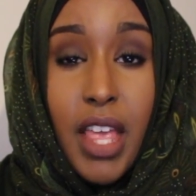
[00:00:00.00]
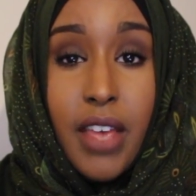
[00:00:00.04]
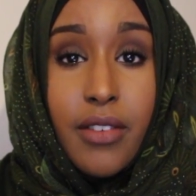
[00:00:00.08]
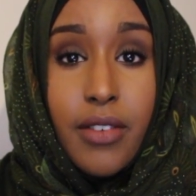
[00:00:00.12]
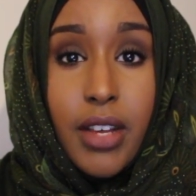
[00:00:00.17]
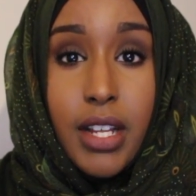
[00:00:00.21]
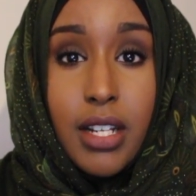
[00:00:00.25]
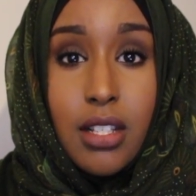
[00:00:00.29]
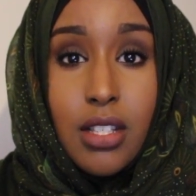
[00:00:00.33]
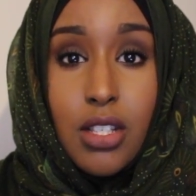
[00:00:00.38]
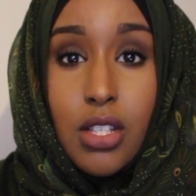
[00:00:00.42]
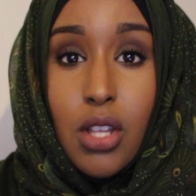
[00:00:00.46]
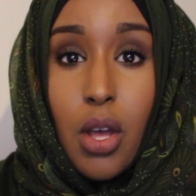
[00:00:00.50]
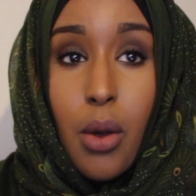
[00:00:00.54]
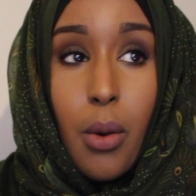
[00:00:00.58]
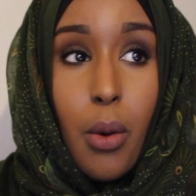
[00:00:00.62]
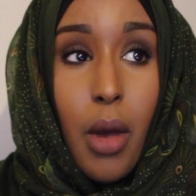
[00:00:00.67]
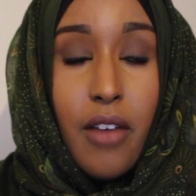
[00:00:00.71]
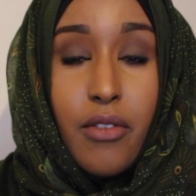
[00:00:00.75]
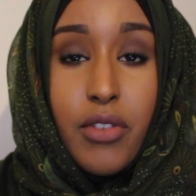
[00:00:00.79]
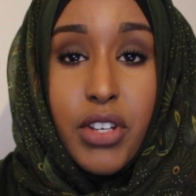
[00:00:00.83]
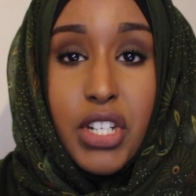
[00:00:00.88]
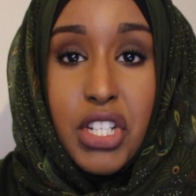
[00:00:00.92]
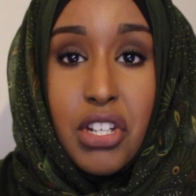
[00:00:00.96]
event so
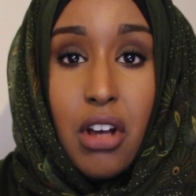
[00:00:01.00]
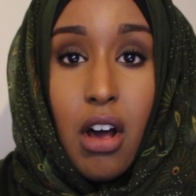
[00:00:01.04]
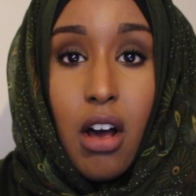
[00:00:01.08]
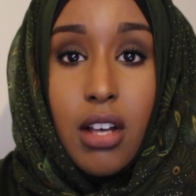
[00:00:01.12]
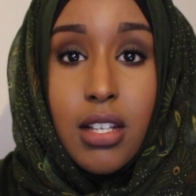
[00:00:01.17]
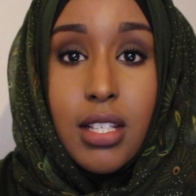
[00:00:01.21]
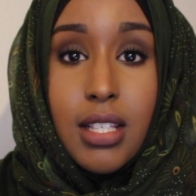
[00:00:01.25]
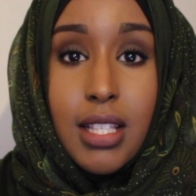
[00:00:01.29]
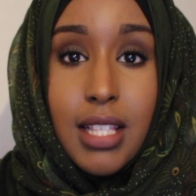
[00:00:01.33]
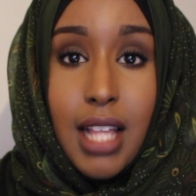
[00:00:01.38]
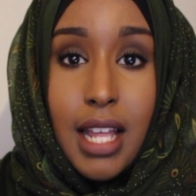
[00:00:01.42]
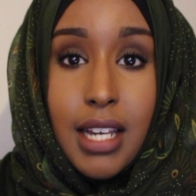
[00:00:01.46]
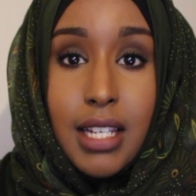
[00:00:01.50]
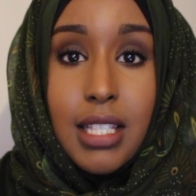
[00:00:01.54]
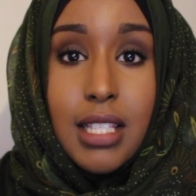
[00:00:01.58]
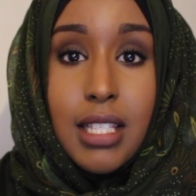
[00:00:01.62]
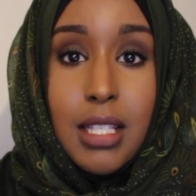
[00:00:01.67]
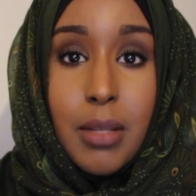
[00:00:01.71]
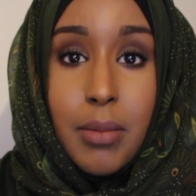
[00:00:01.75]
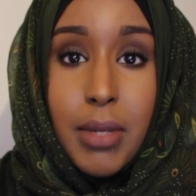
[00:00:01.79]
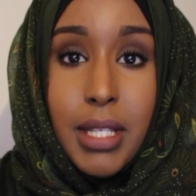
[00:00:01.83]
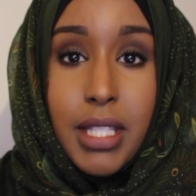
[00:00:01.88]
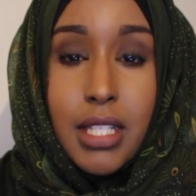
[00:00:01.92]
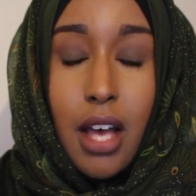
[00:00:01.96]
every task that needs
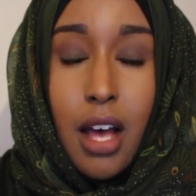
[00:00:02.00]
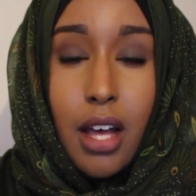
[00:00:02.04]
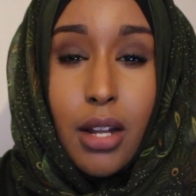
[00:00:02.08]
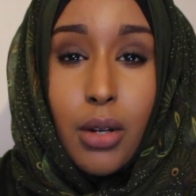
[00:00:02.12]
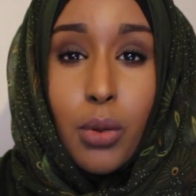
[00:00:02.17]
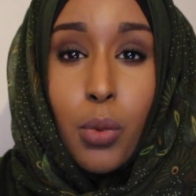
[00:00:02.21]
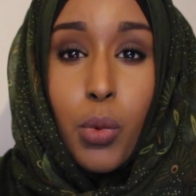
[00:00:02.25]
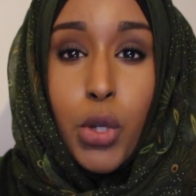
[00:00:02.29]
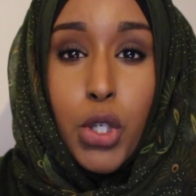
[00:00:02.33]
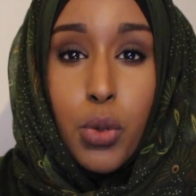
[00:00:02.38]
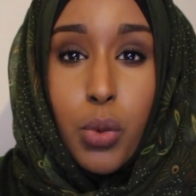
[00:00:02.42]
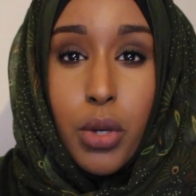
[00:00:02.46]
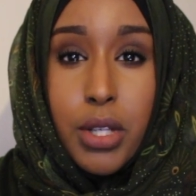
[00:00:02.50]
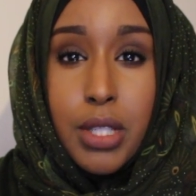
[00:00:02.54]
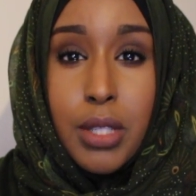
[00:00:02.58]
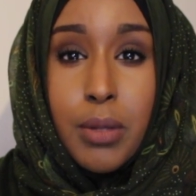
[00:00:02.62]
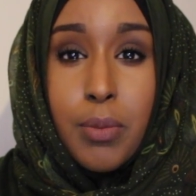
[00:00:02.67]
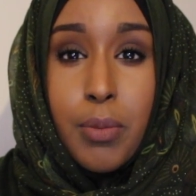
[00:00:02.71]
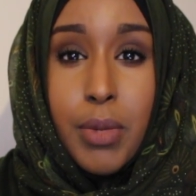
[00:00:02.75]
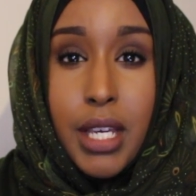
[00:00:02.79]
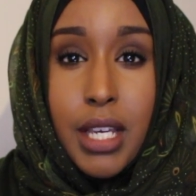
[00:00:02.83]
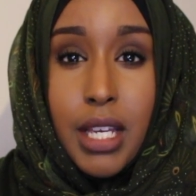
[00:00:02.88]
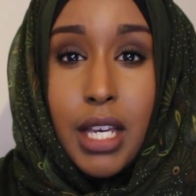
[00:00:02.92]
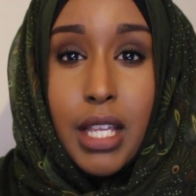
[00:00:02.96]
to be done which ones
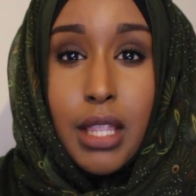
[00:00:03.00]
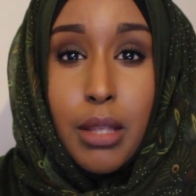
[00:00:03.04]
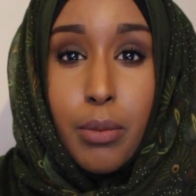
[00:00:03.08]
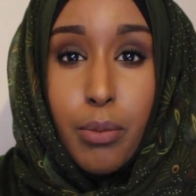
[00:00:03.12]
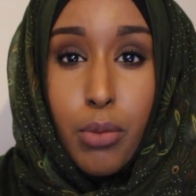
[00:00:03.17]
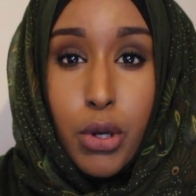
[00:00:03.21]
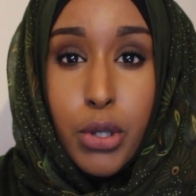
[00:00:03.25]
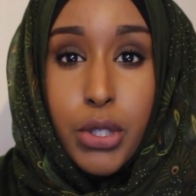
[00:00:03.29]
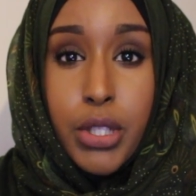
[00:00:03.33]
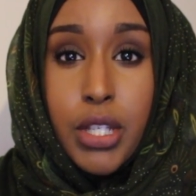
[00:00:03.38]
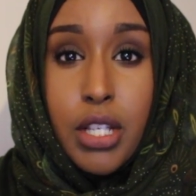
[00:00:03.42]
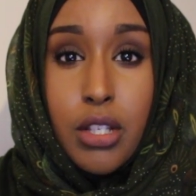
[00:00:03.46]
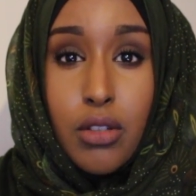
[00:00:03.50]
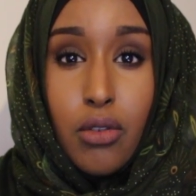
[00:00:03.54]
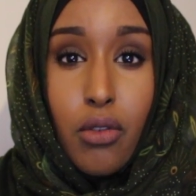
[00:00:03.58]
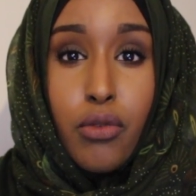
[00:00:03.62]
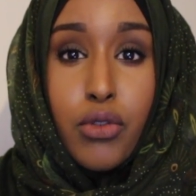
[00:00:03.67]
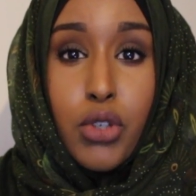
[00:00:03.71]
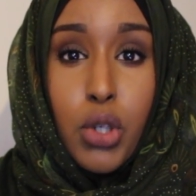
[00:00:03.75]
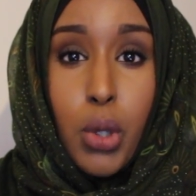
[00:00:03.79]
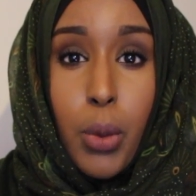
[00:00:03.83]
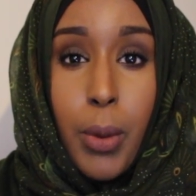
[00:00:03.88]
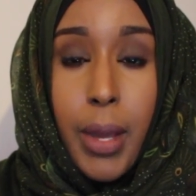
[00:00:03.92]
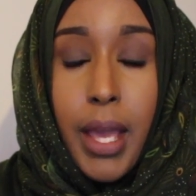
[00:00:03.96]
being in the process
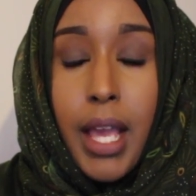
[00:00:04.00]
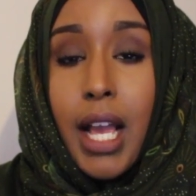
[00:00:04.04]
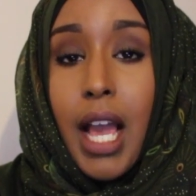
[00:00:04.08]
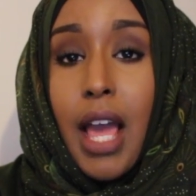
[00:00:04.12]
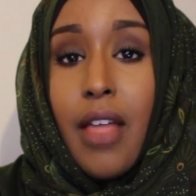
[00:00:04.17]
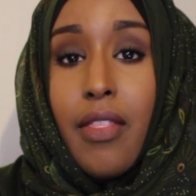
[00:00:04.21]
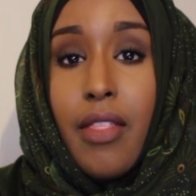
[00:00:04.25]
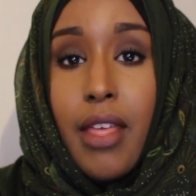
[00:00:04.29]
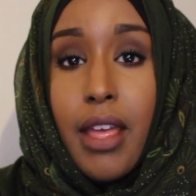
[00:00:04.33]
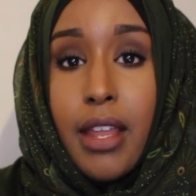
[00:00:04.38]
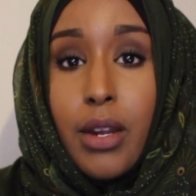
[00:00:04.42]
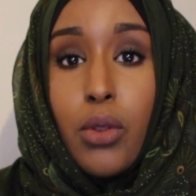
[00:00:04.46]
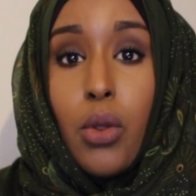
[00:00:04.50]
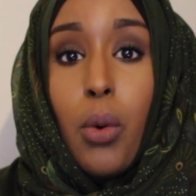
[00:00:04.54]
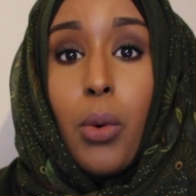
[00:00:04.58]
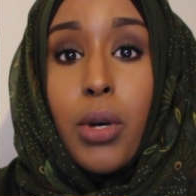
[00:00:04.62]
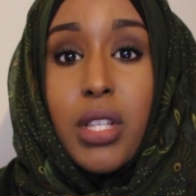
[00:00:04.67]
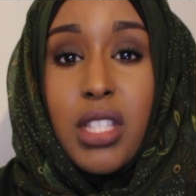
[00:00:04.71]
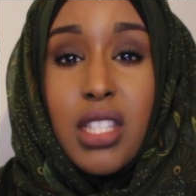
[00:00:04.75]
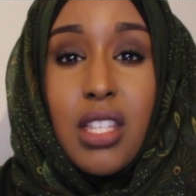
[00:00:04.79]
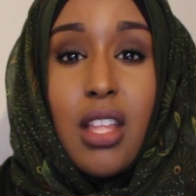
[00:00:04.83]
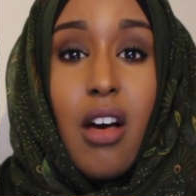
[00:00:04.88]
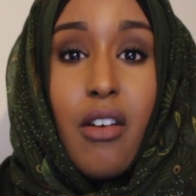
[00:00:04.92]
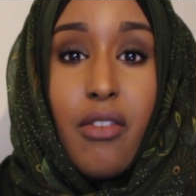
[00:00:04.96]
of doing and then the
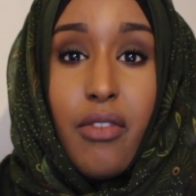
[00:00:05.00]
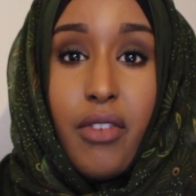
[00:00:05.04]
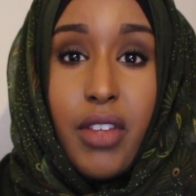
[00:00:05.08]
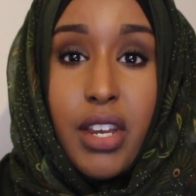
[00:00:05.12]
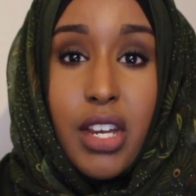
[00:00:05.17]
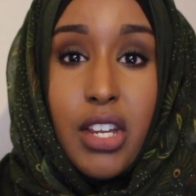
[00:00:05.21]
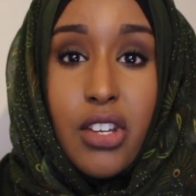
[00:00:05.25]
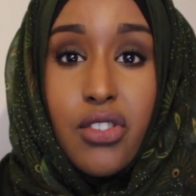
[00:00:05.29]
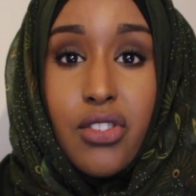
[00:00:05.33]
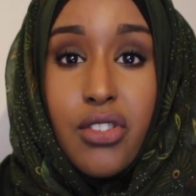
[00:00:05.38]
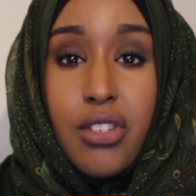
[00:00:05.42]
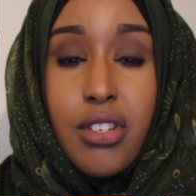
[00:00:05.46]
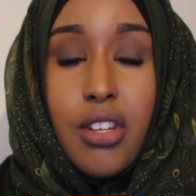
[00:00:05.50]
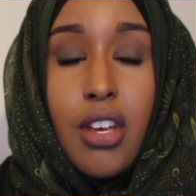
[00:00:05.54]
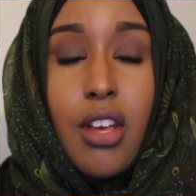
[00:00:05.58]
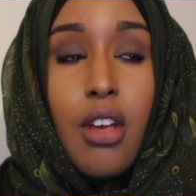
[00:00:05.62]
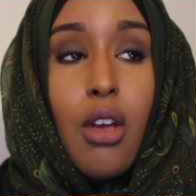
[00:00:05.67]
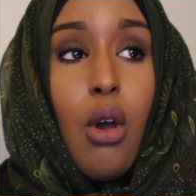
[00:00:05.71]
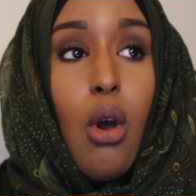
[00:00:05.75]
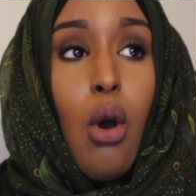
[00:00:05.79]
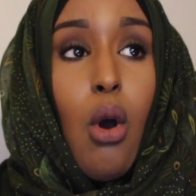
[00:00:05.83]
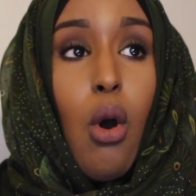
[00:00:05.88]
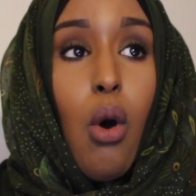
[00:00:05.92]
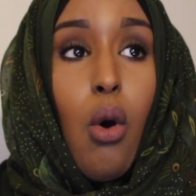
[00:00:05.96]
ones that are finished
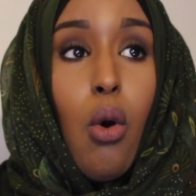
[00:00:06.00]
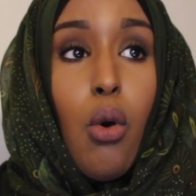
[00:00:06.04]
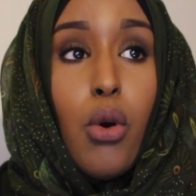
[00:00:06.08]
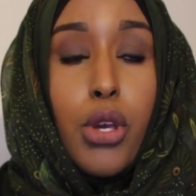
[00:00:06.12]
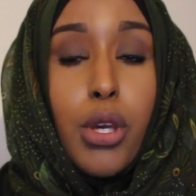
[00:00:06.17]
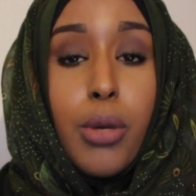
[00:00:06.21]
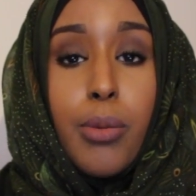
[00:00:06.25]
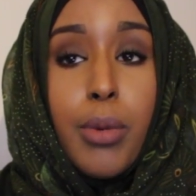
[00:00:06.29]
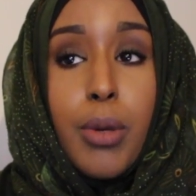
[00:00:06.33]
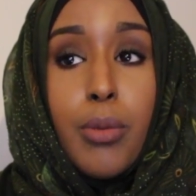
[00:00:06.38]
or you can